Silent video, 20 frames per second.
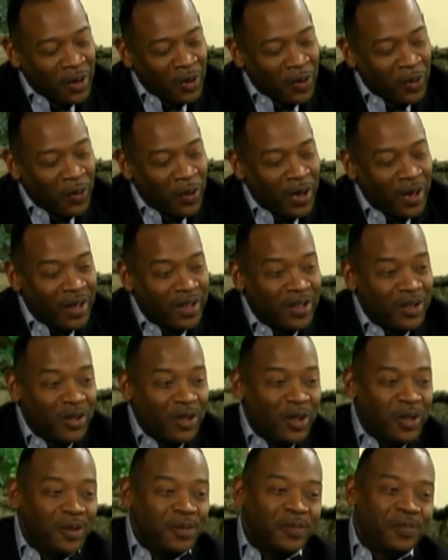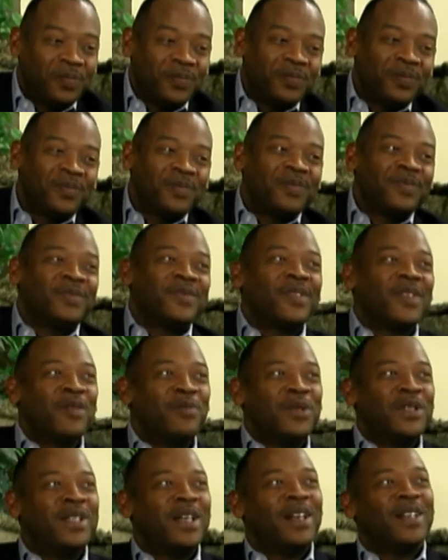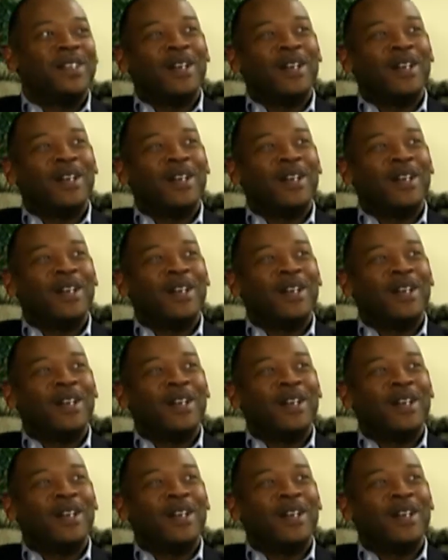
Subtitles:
Well, let me tell you.